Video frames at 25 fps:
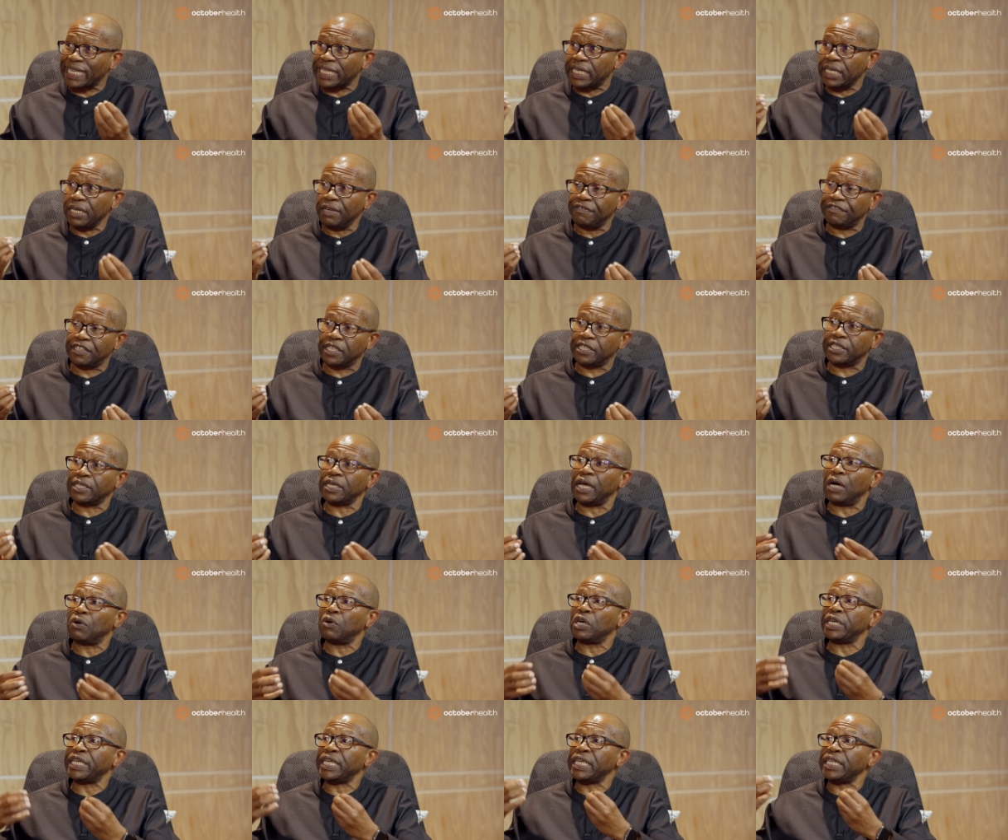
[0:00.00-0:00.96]
gifts,
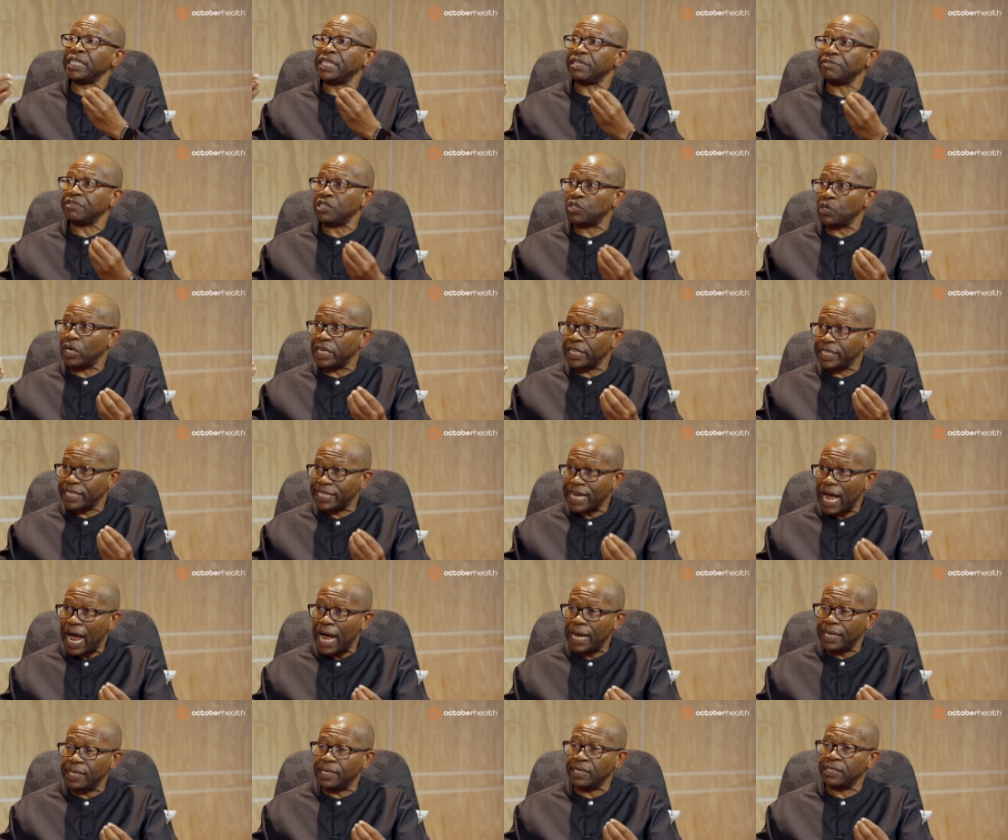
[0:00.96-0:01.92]
our individual
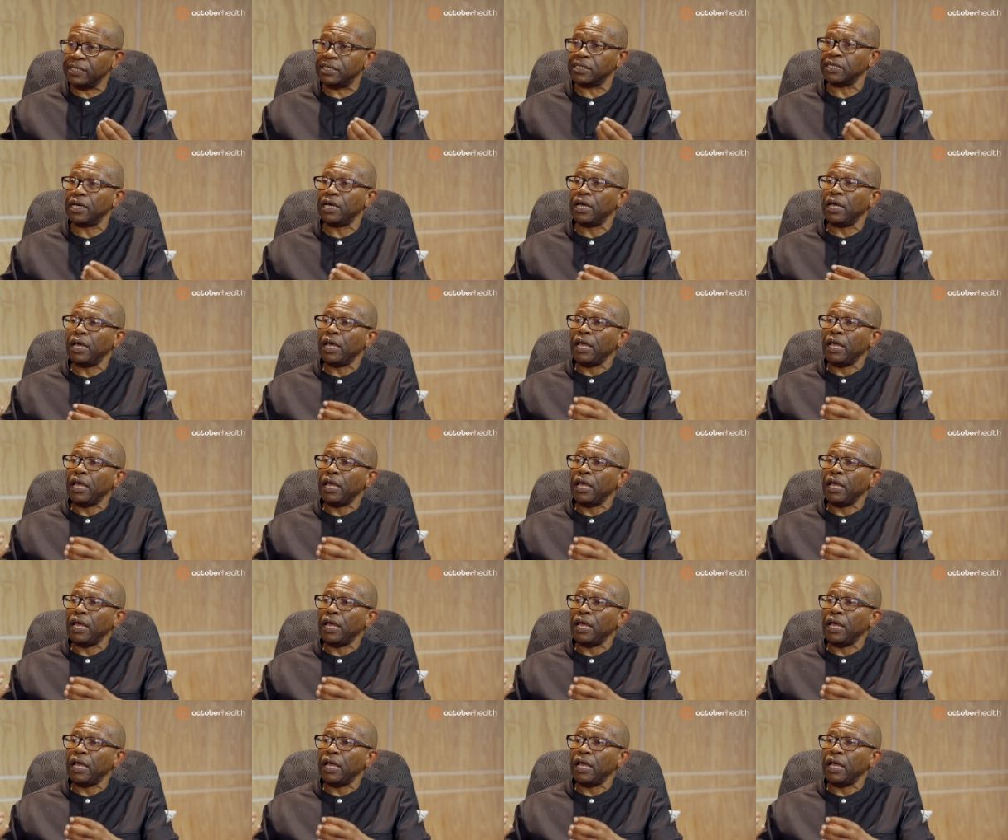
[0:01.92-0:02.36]
talents